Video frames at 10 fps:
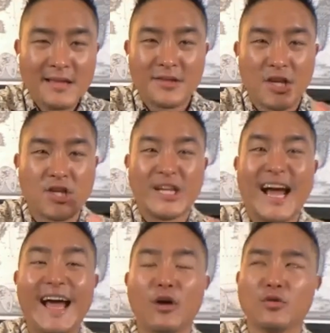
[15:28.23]
the
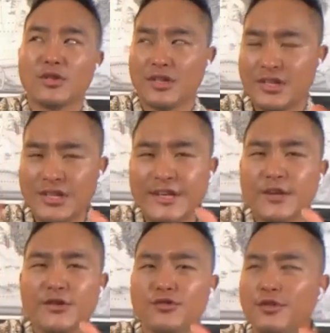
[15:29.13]
child
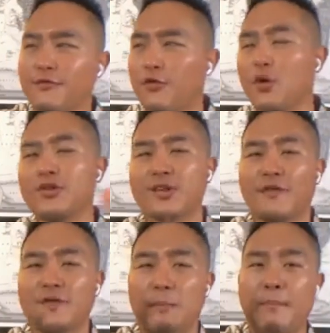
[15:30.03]
hears the voice
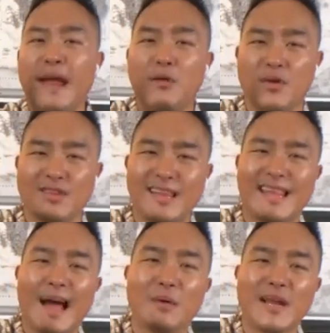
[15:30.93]
of their parent
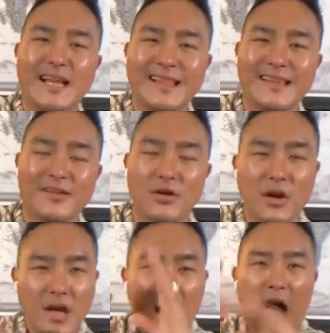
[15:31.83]
loud and
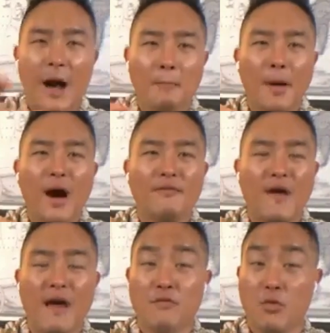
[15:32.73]
clear
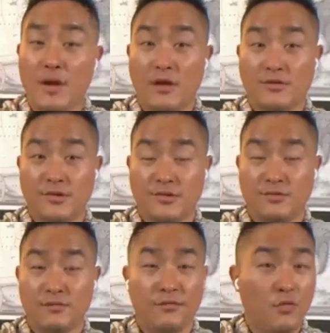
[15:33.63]
above everyone
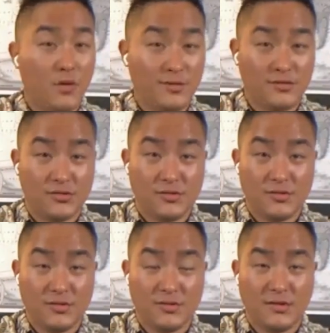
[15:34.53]
else's voice,
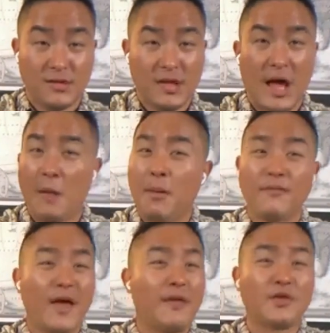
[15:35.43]

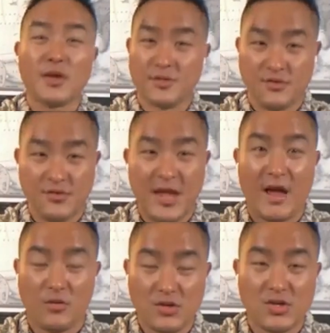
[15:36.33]
above every other
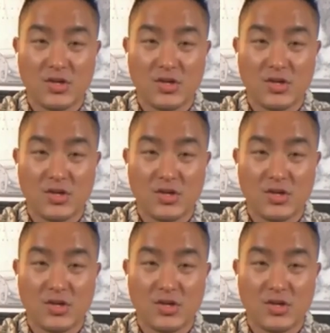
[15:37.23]
sound.